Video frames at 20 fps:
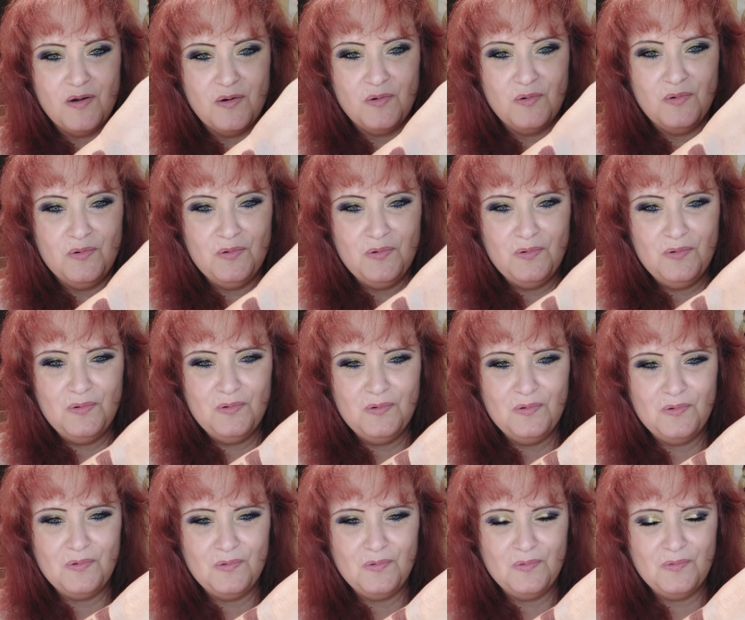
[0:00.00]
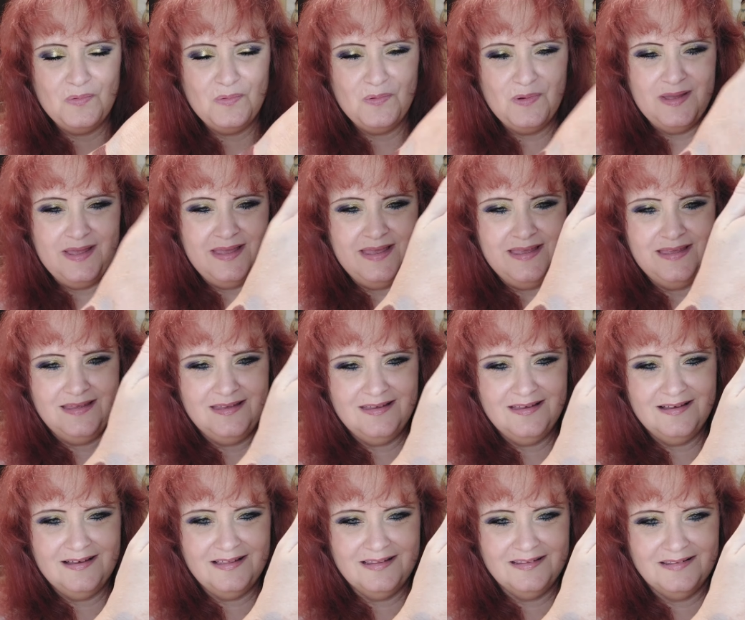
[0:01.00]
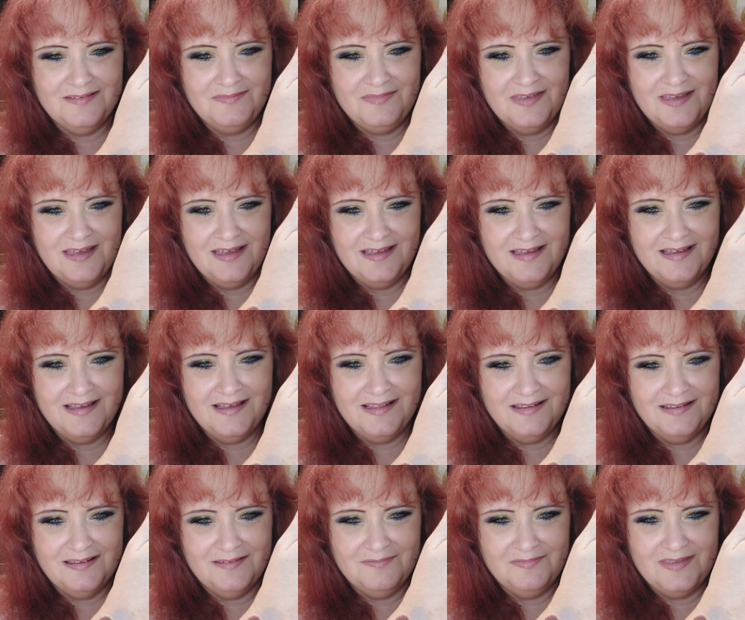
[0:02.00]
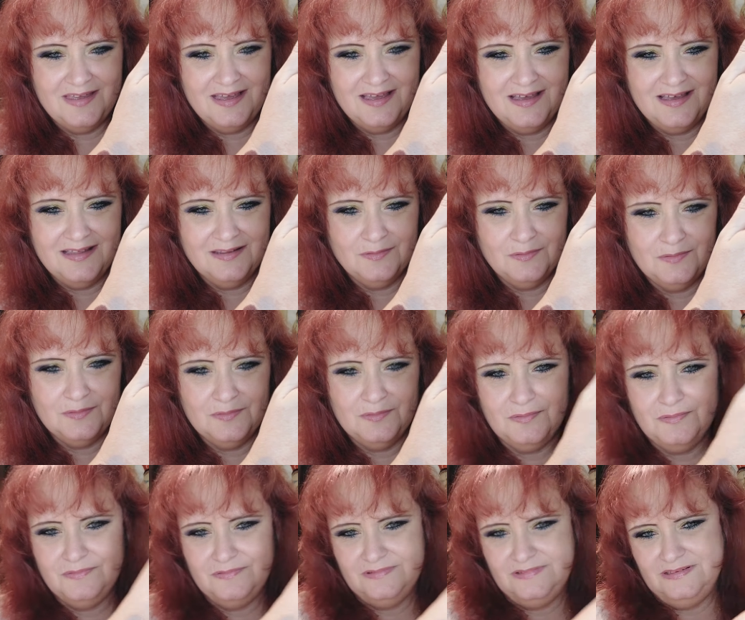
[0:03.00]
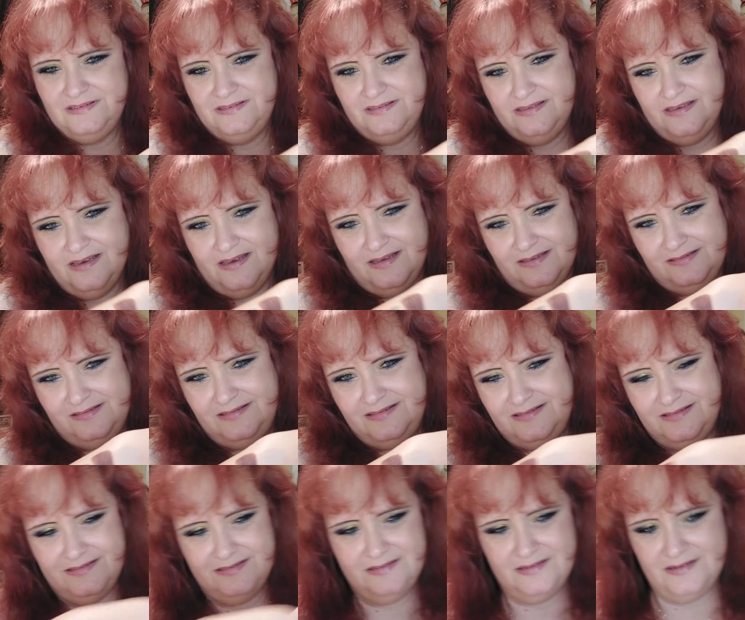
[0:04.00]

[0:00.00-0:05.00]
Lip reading: like. Ooh-wee! I love that. I love that. Oh, yes.